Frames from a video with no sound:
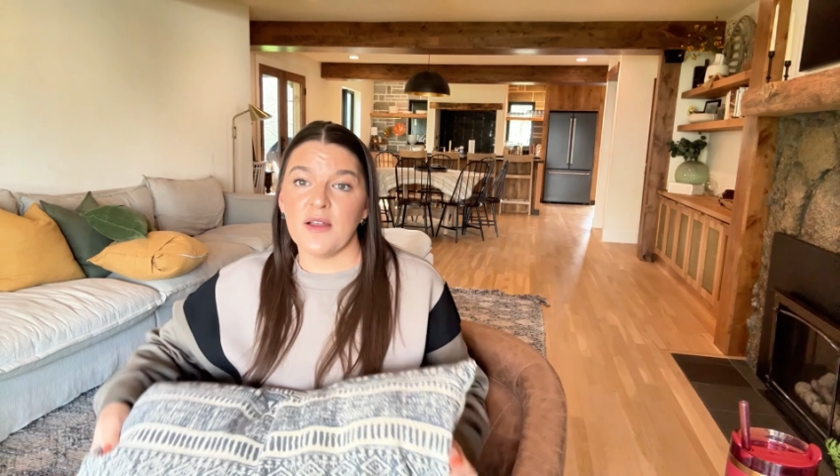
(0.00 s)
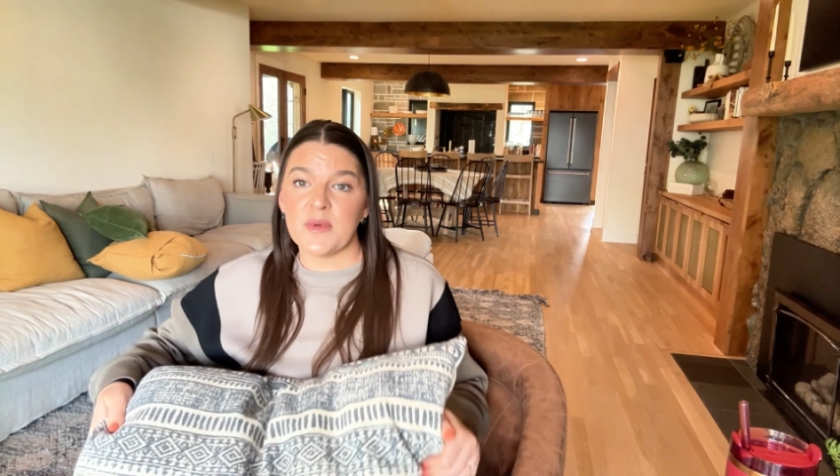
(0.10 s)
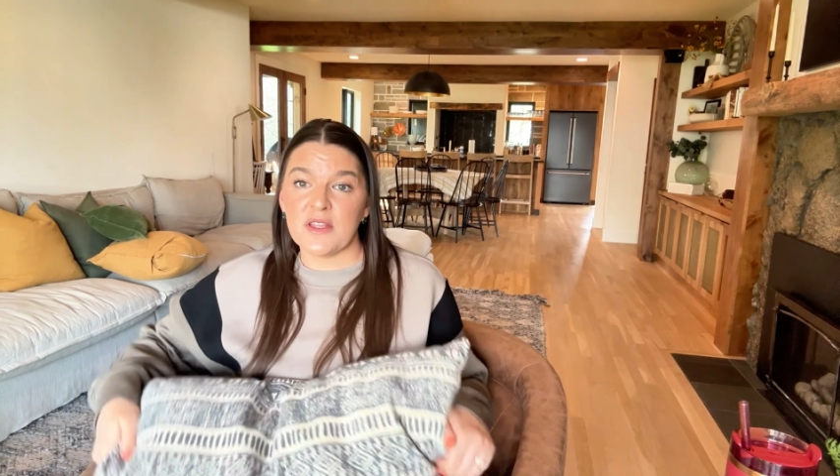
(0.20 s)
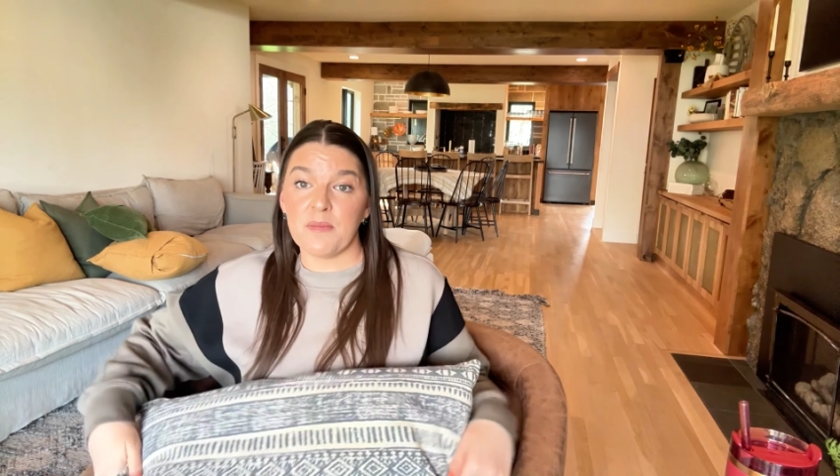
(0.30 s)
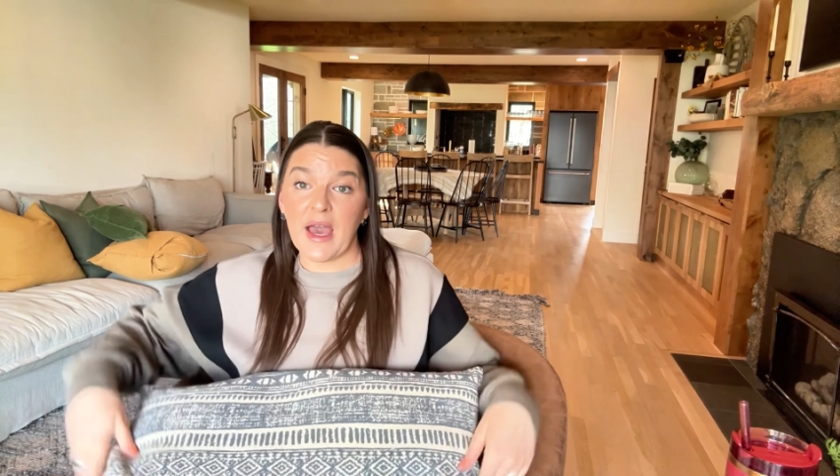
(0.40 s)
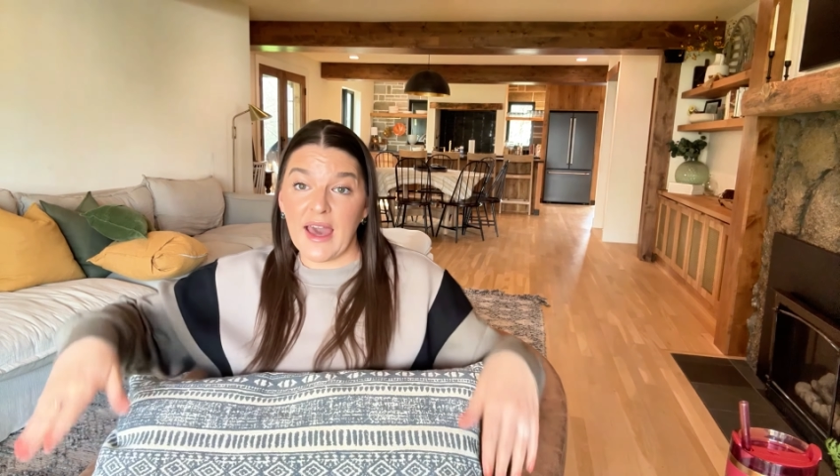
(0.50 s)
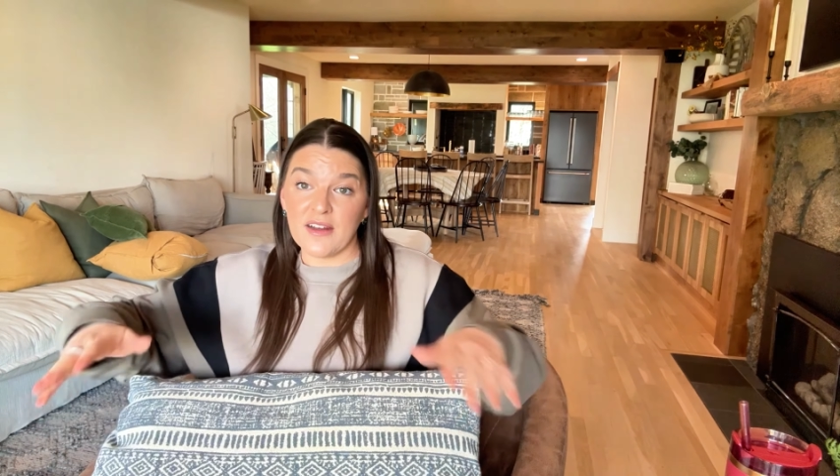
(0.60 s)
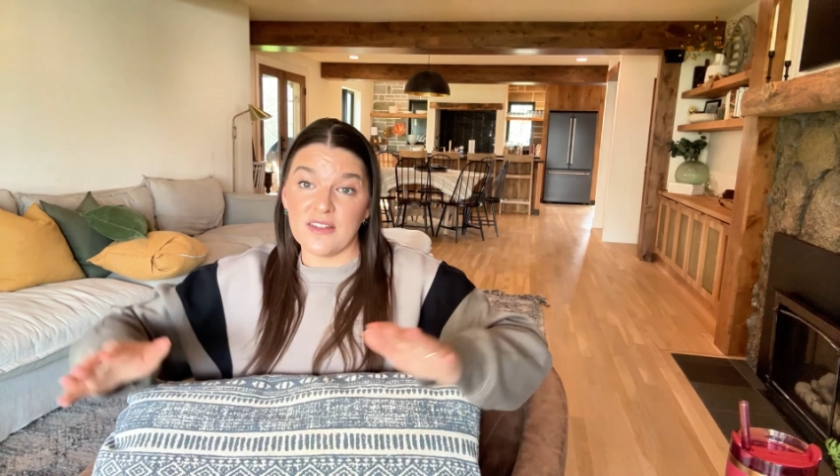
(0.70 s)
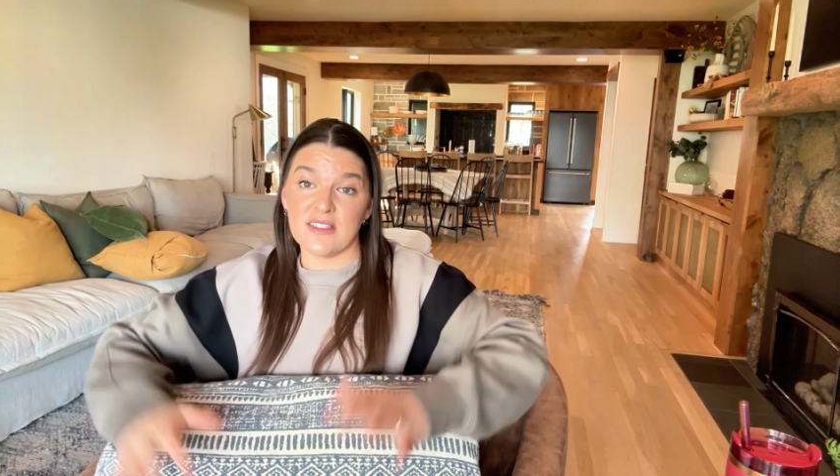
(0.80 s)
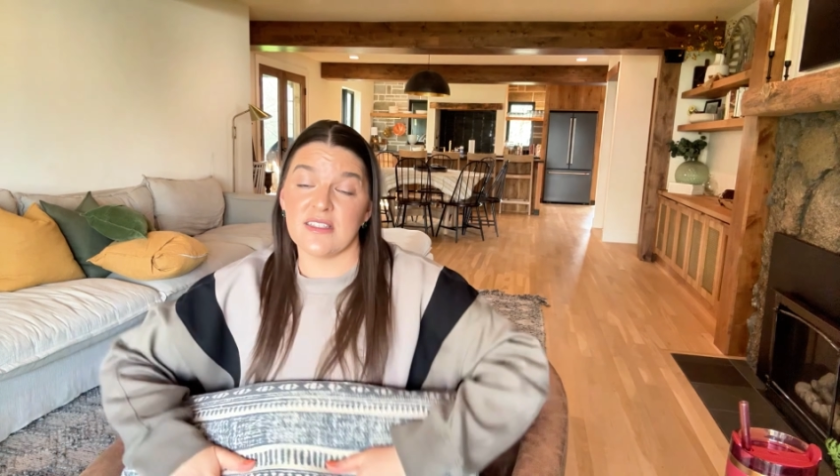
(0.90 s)
but the
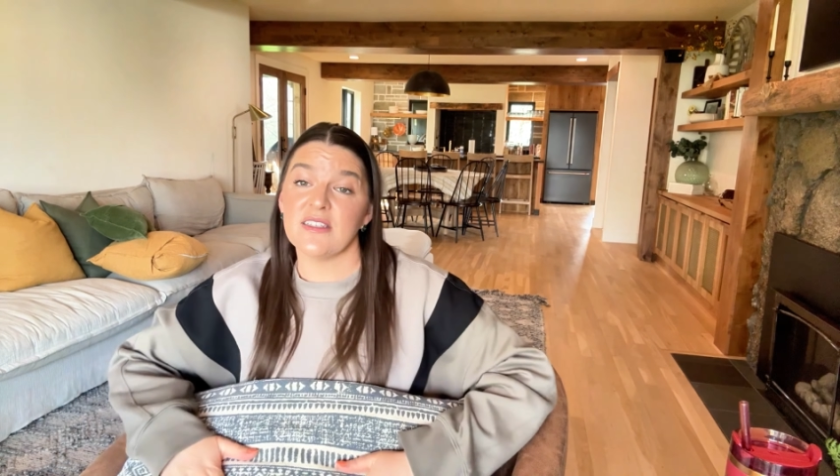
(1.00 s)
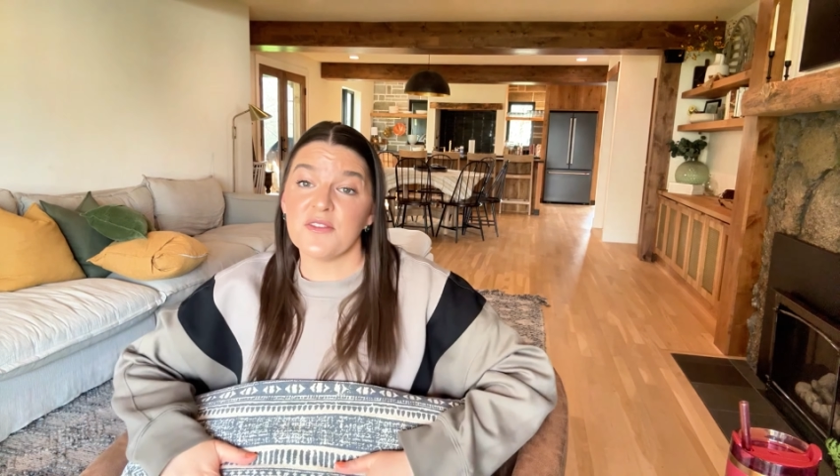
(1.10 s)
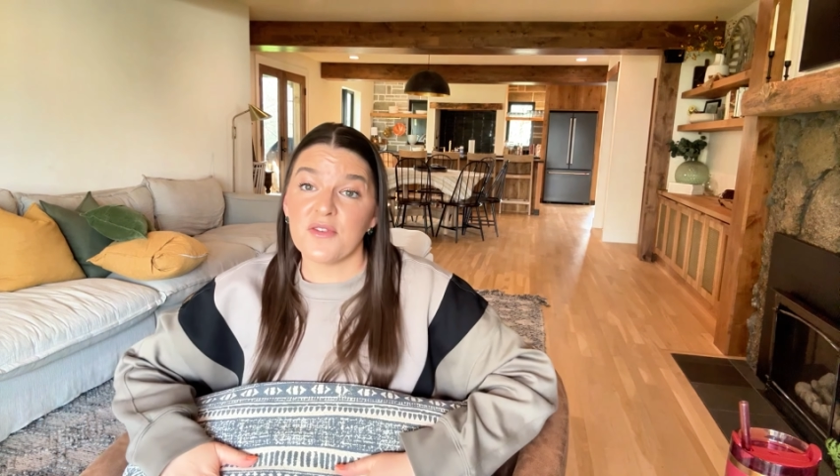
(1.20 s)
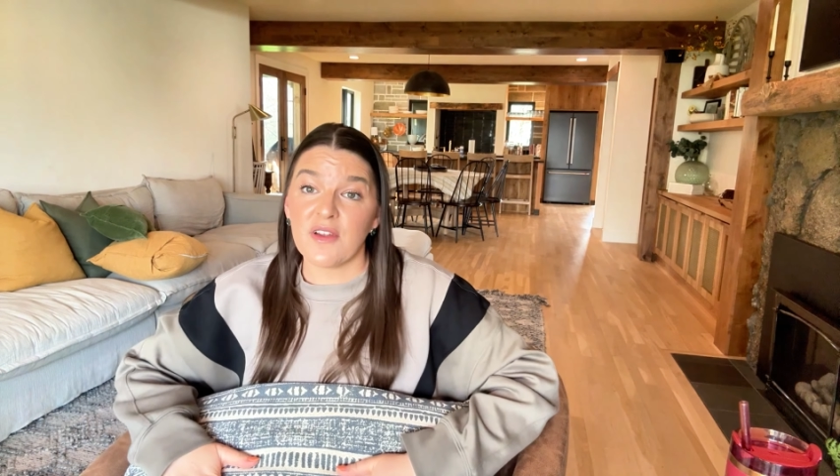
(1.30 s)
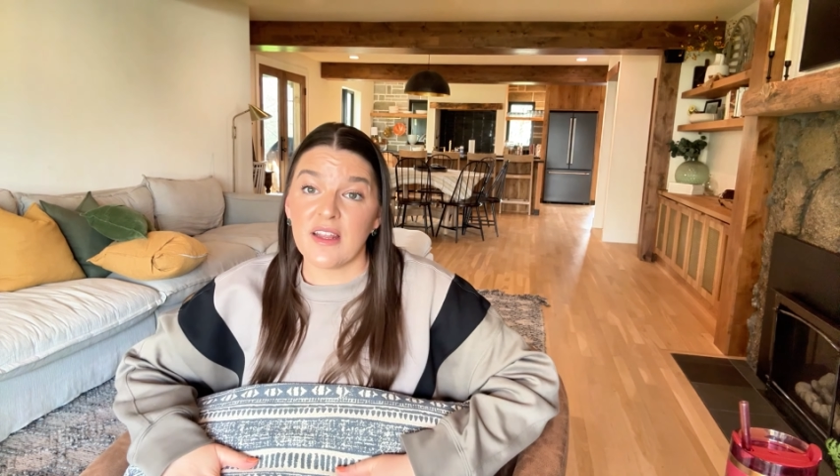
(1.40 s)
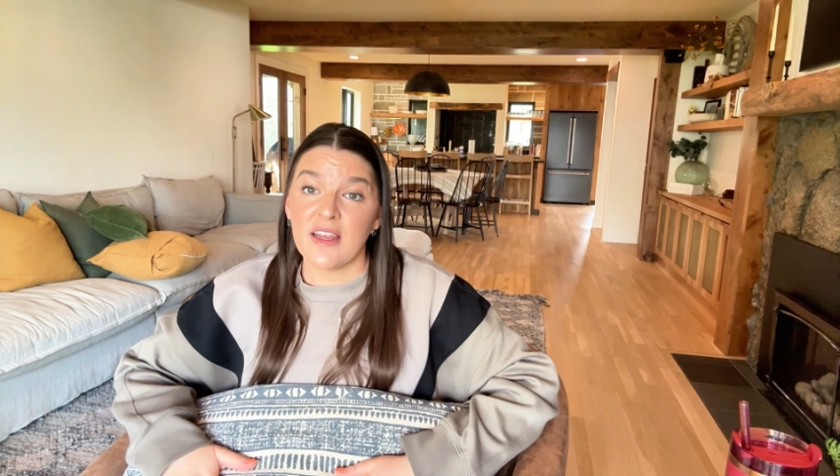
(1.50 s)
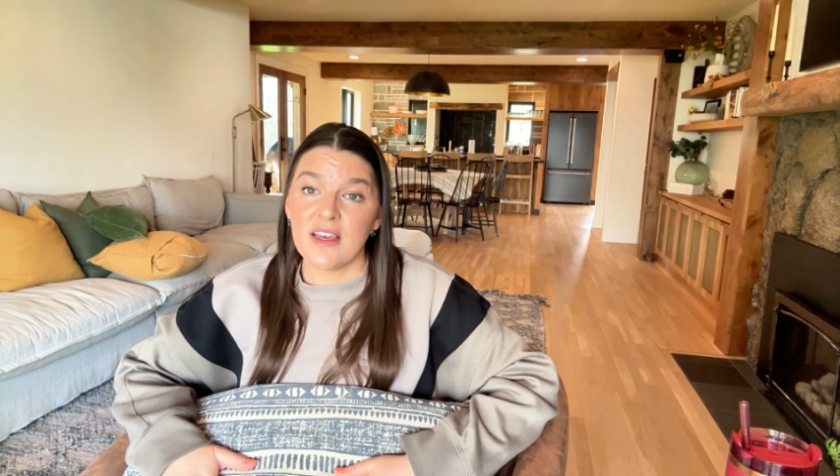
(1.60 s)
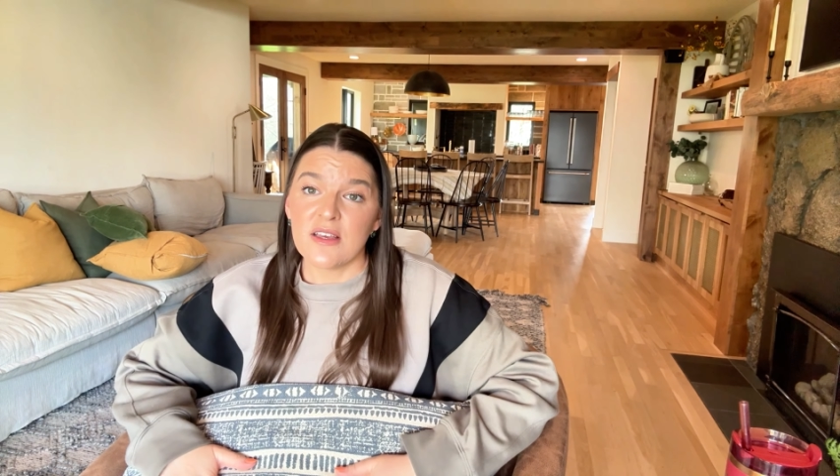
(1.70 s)
pattern is different.